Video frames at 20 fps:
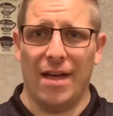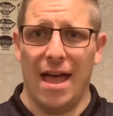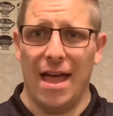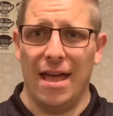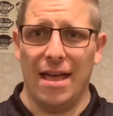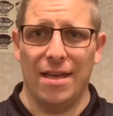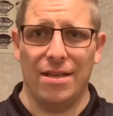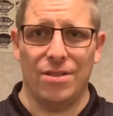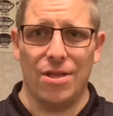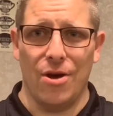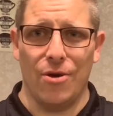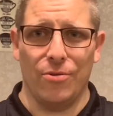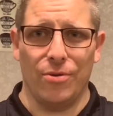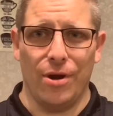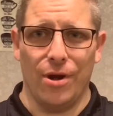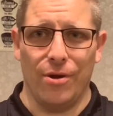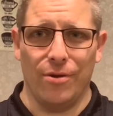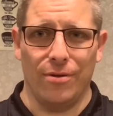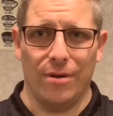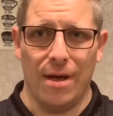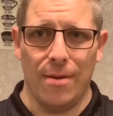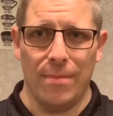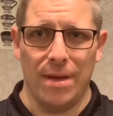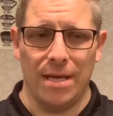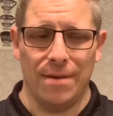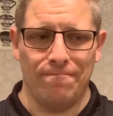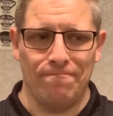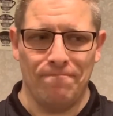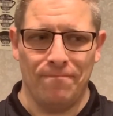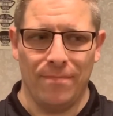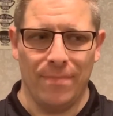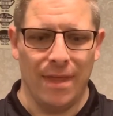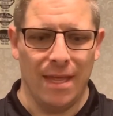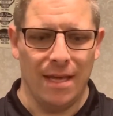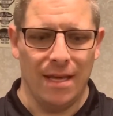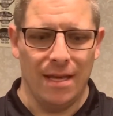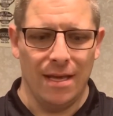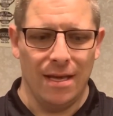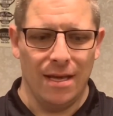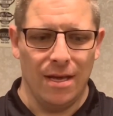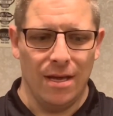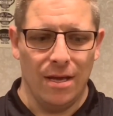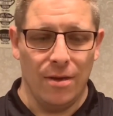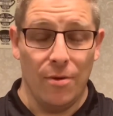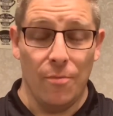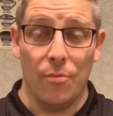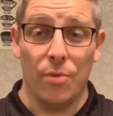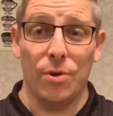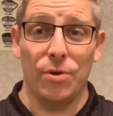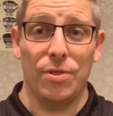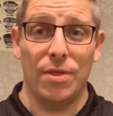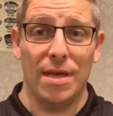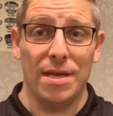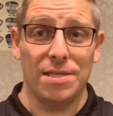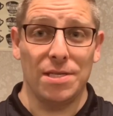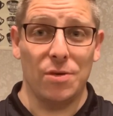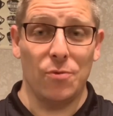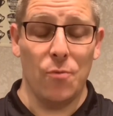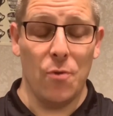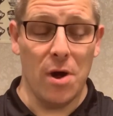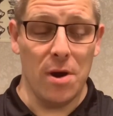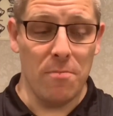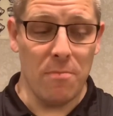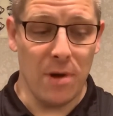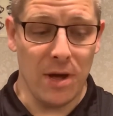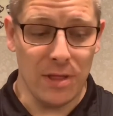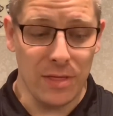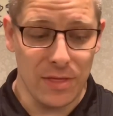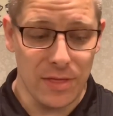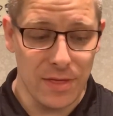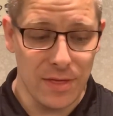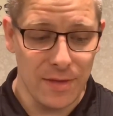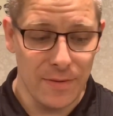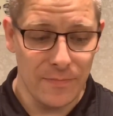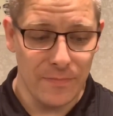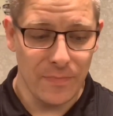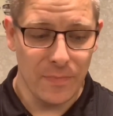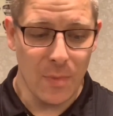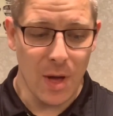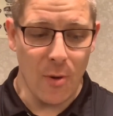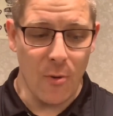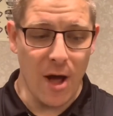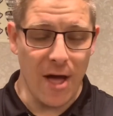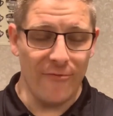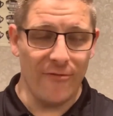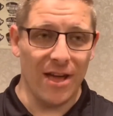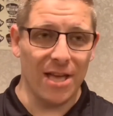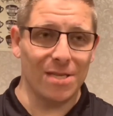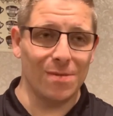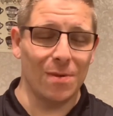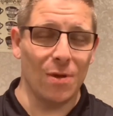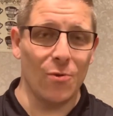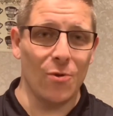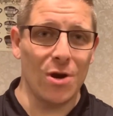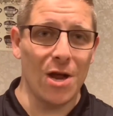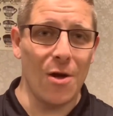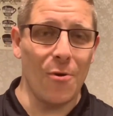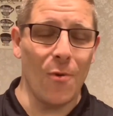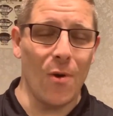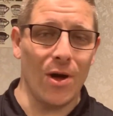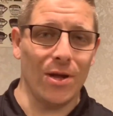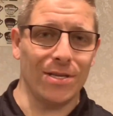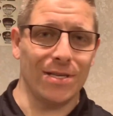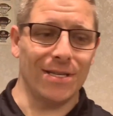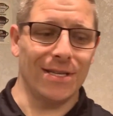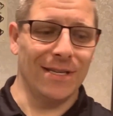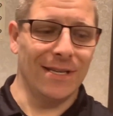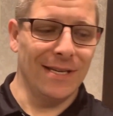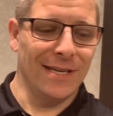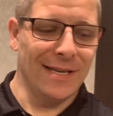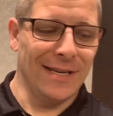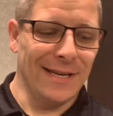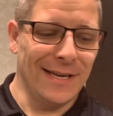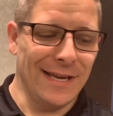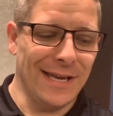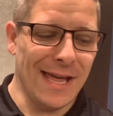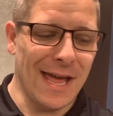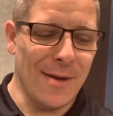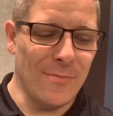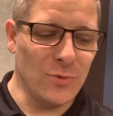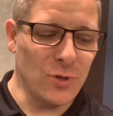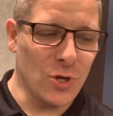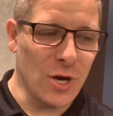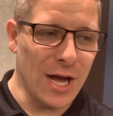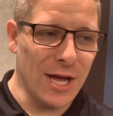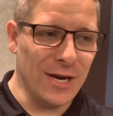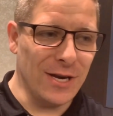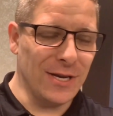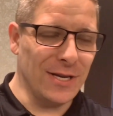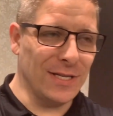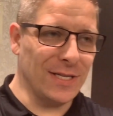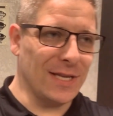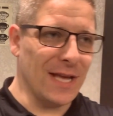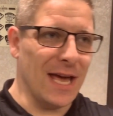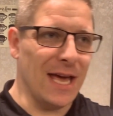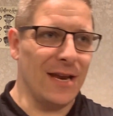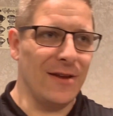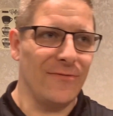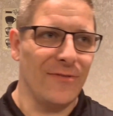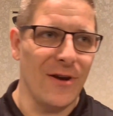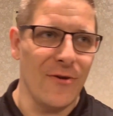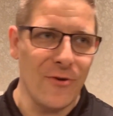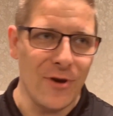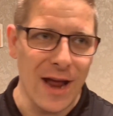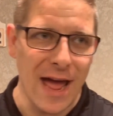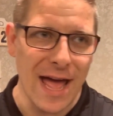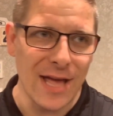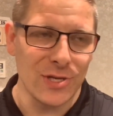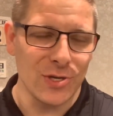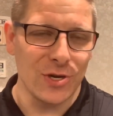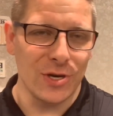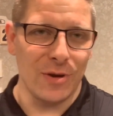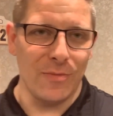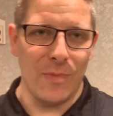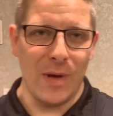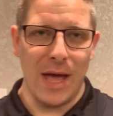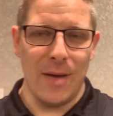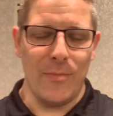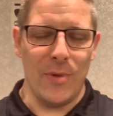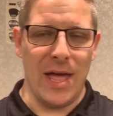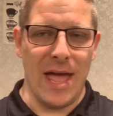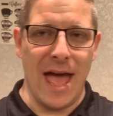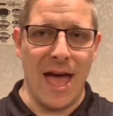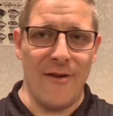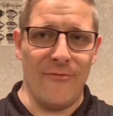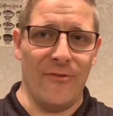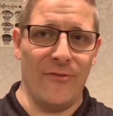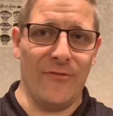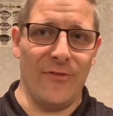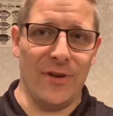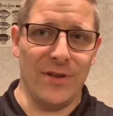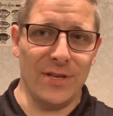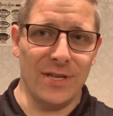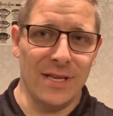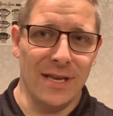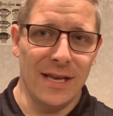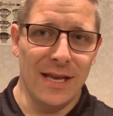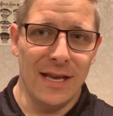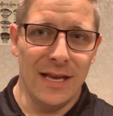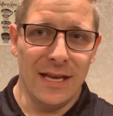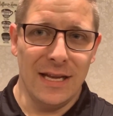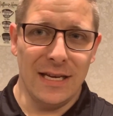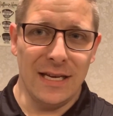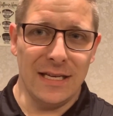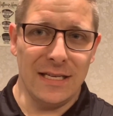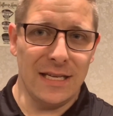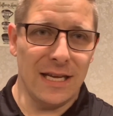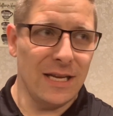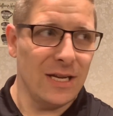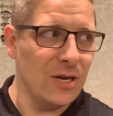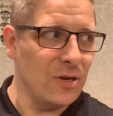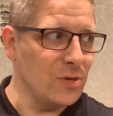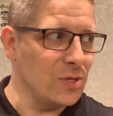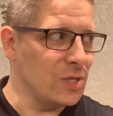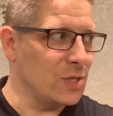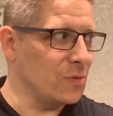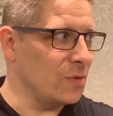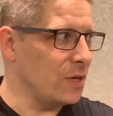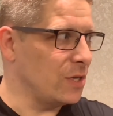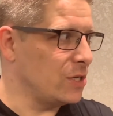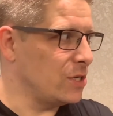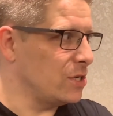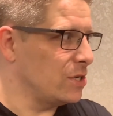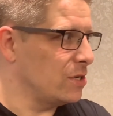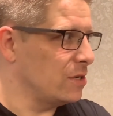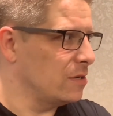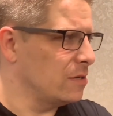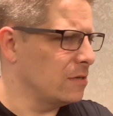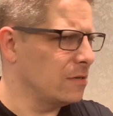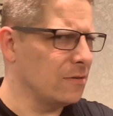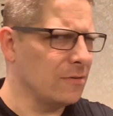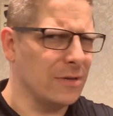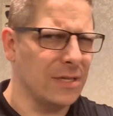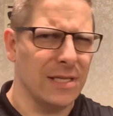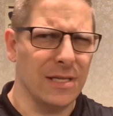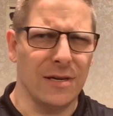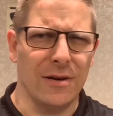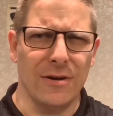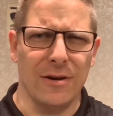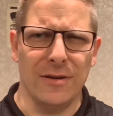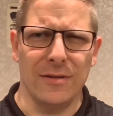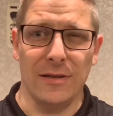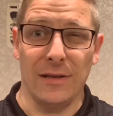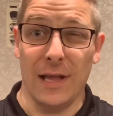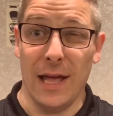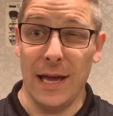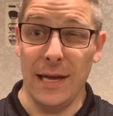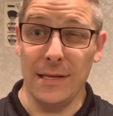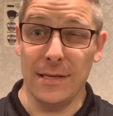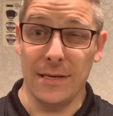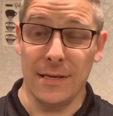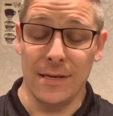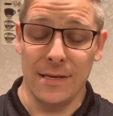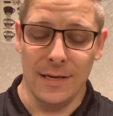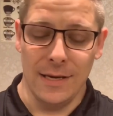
I don't know. I mean, birthday's in 1 month. My wife asked me what I want, and I'm trying to decide if I want to ask her to buy me half of a Nintendo Switch, what's it called? Lite.